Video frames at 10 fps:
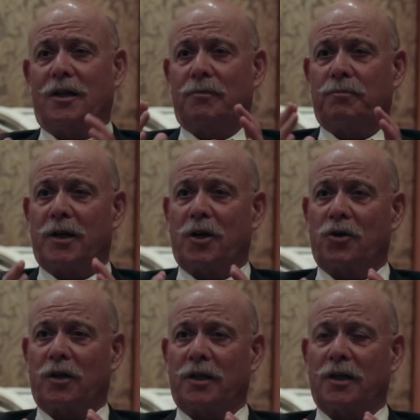
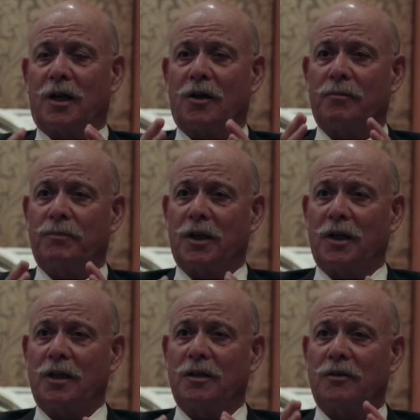imperiling our
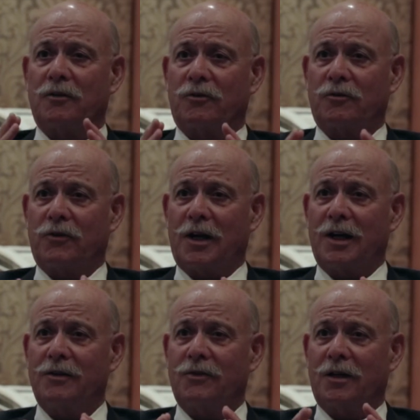ability to
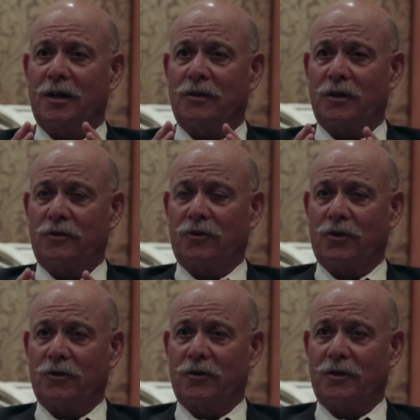survive on this
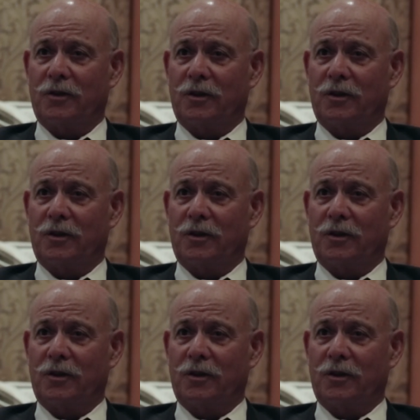earth.